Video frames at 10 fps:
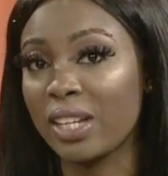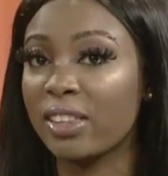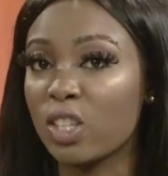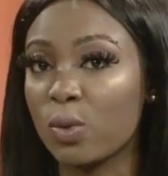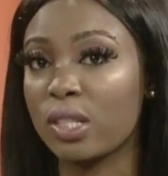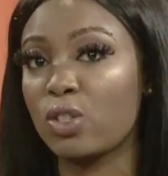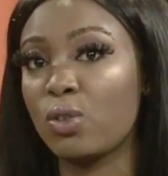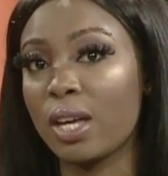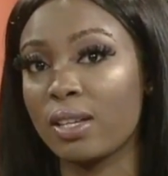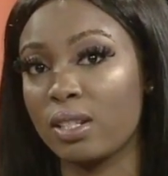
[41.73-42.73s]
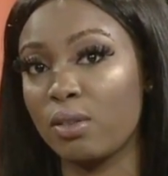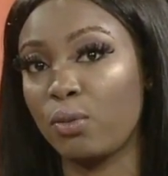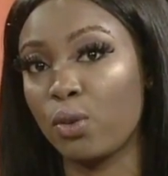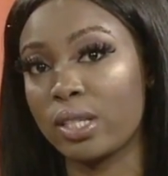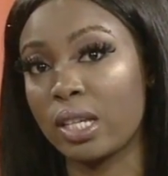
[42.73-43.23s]
And this was in
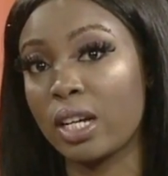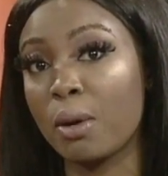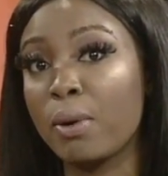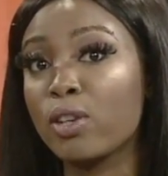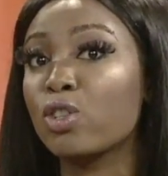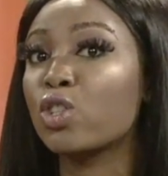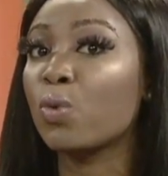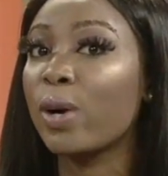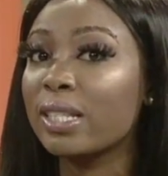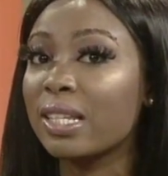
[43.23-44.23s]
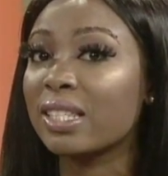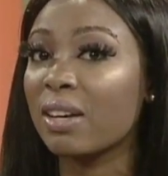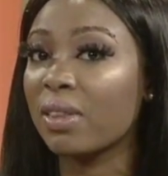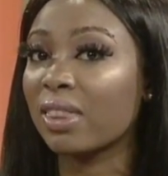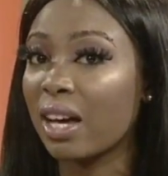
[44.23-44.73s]
2014 compared to
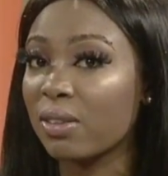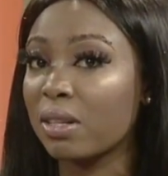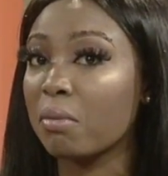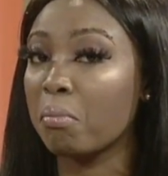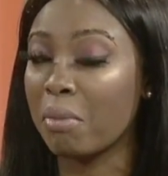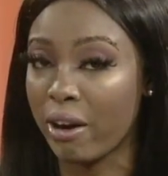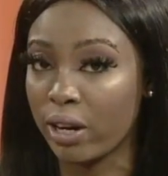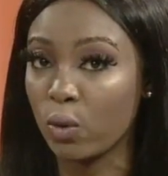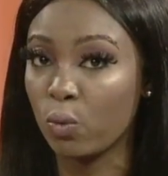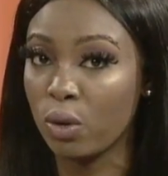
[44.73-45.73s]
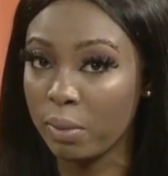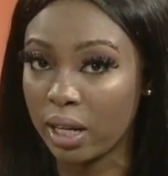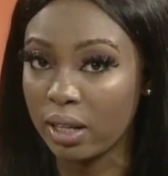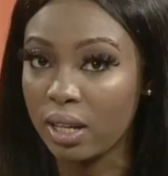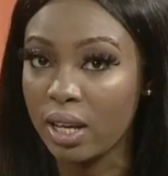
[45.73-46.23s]
27,000 married women.